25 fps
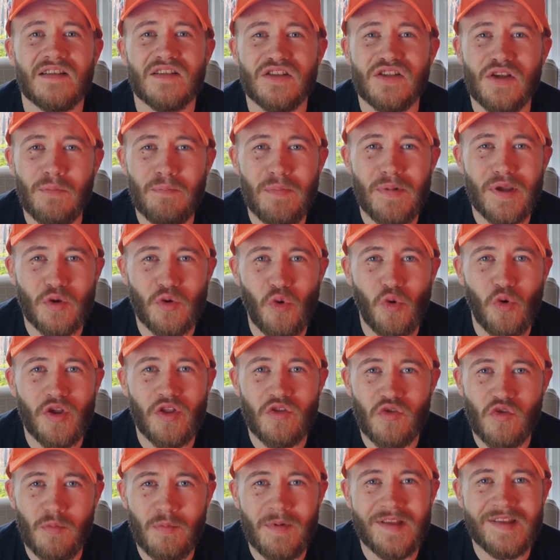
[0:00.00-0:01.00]
Some
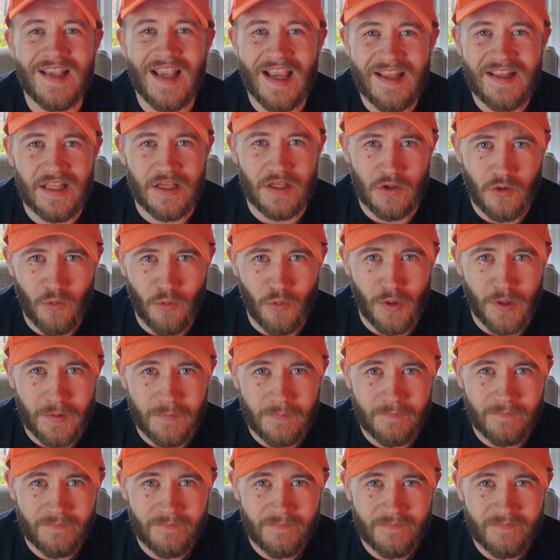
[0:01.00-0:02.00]
Bitcoins will be tainted coin
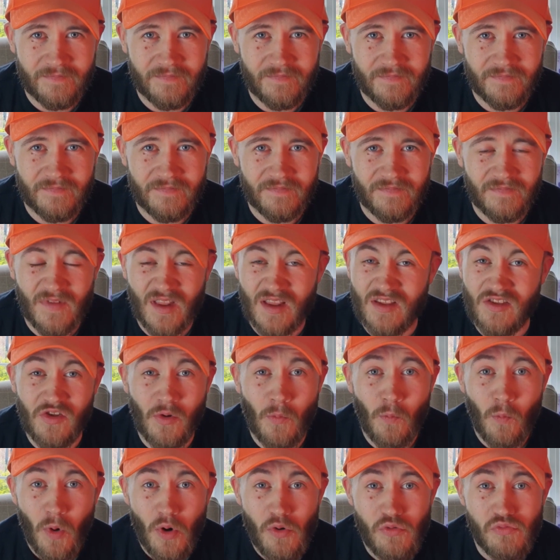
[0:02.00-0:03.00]
and
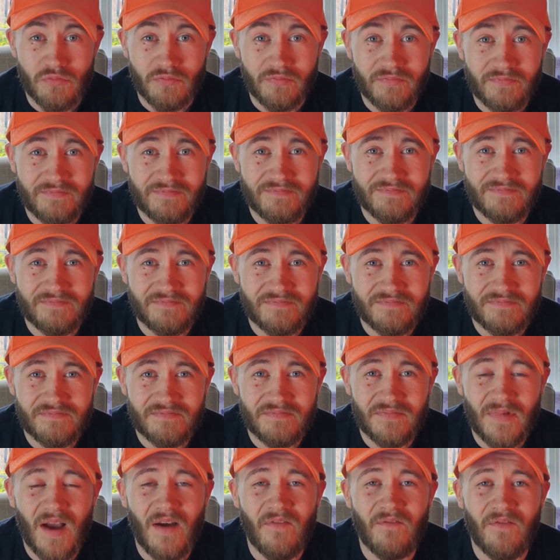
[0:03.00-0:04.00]
some won't.
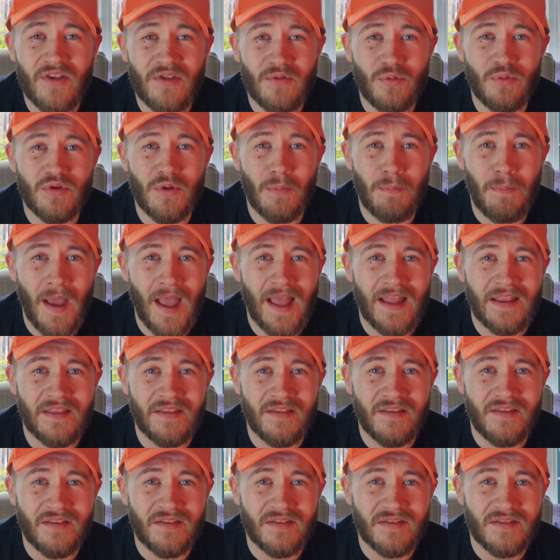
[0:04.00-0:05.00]
And this will
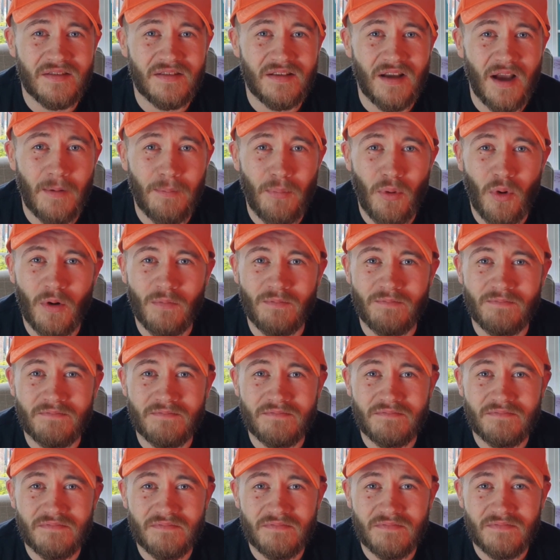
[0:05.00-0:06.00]
depend upon
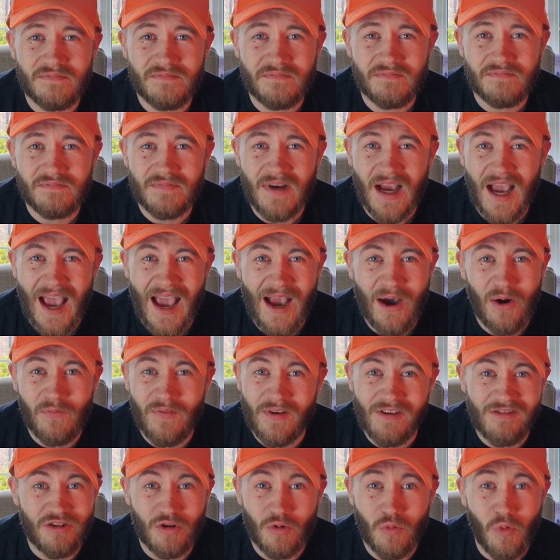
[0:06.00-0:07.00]
how
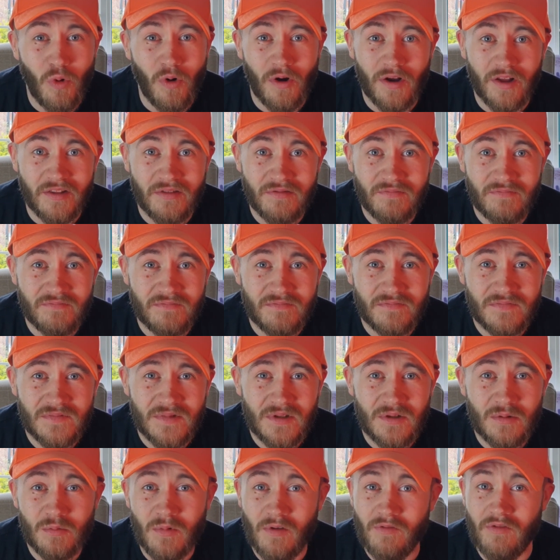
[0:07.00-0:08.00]
they're acquired,
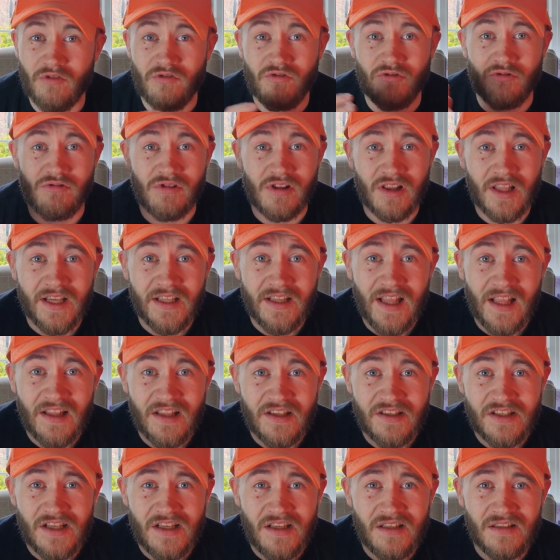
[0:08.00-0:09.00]
whether it's through clean
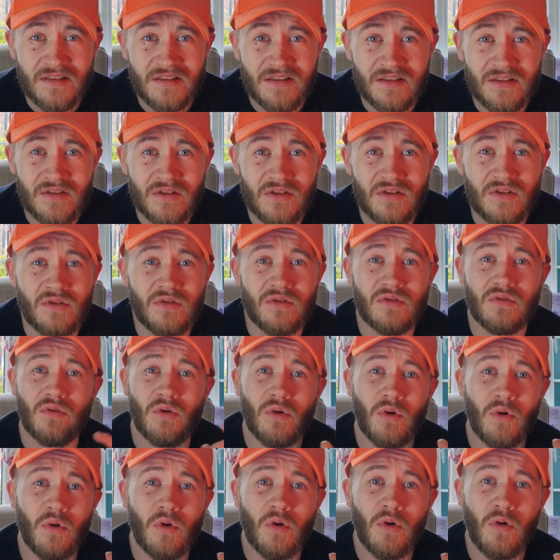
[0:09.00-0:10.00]
energy
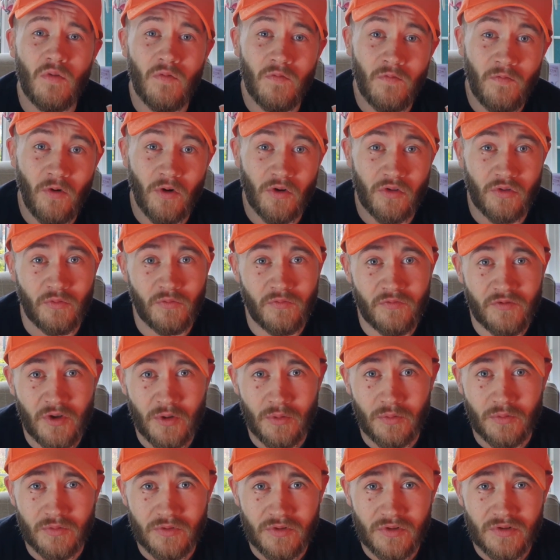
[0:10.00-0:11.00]
or fossil
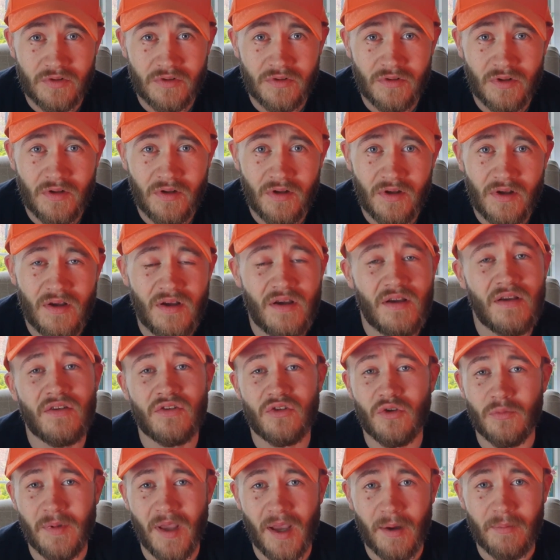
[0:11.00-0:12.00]
fuels.
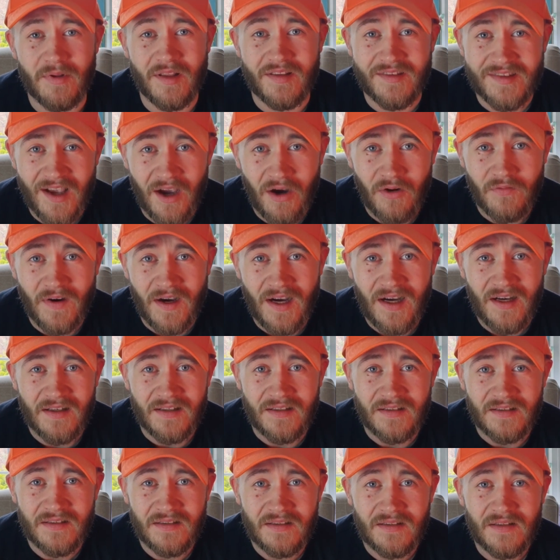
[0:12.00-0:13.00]
You'll be able to tell that
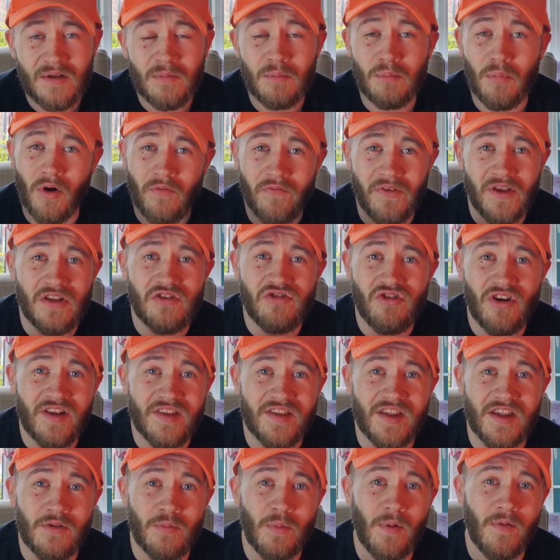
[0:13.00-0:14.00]
by the
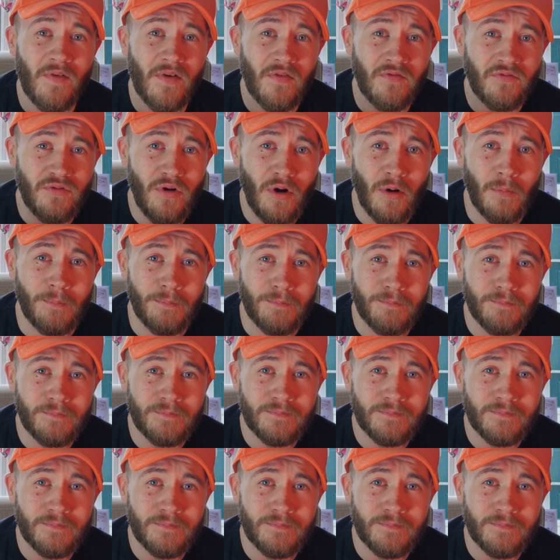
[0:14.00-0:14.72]
addresses where they're from.